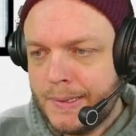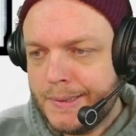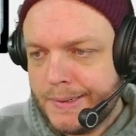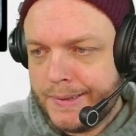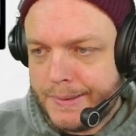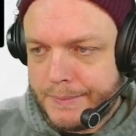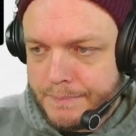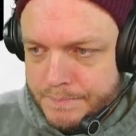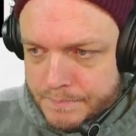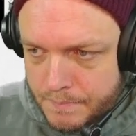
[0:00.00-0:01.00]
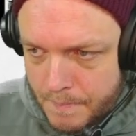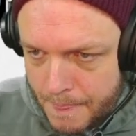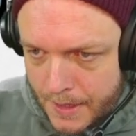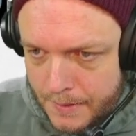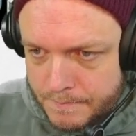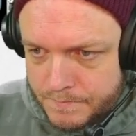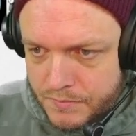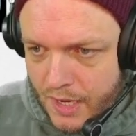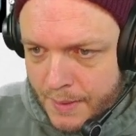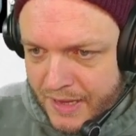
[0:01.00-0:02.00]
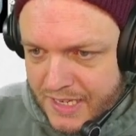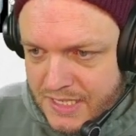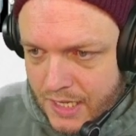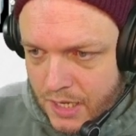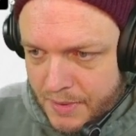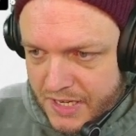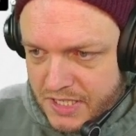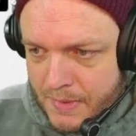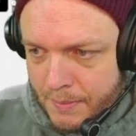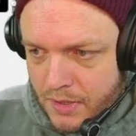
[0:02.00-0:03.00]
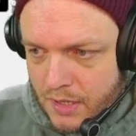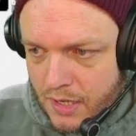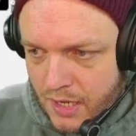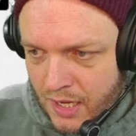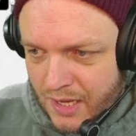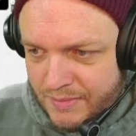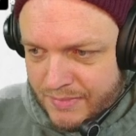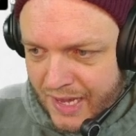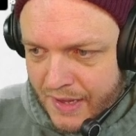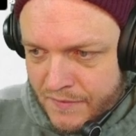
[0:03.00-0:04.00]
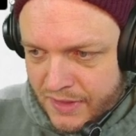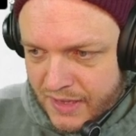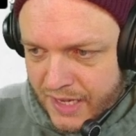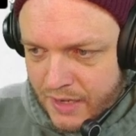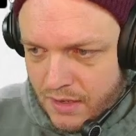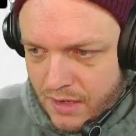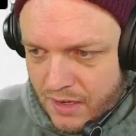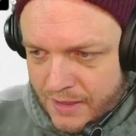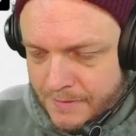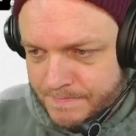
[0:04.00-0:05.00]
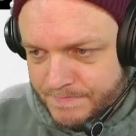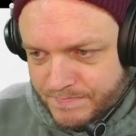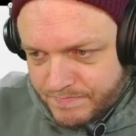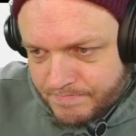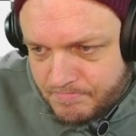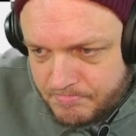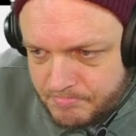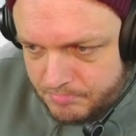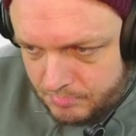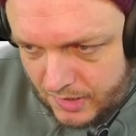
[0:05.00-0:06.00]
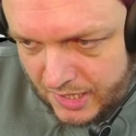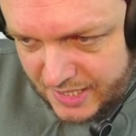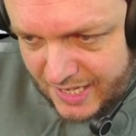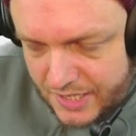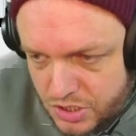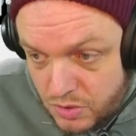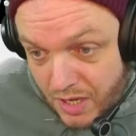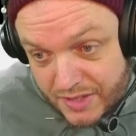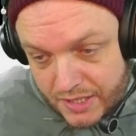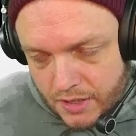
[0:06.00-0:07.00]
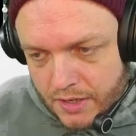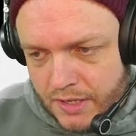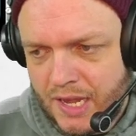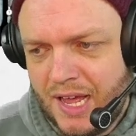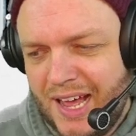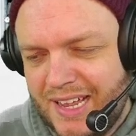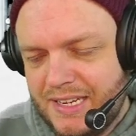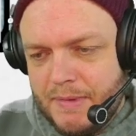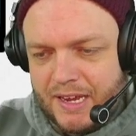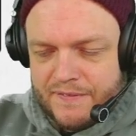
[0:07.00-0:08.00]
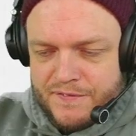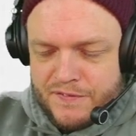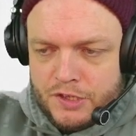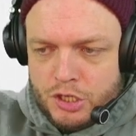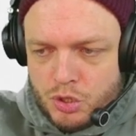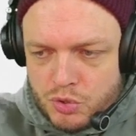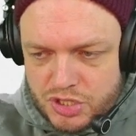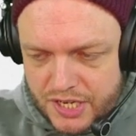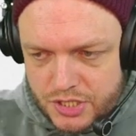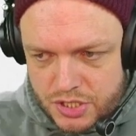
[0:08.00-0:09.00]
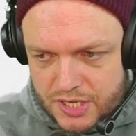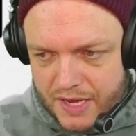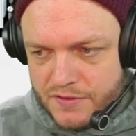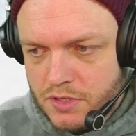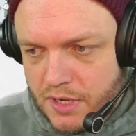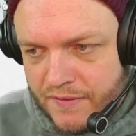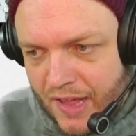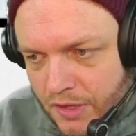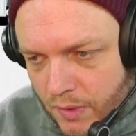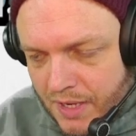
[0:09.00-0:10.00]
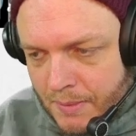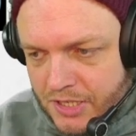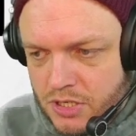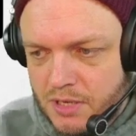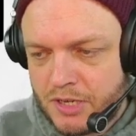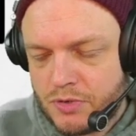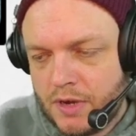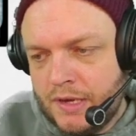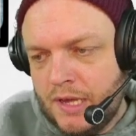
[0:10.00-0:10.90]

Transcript: I play a single copy of Dismember. I have later on decided to cut that card. I did make a few changes after evaluating my tournament run.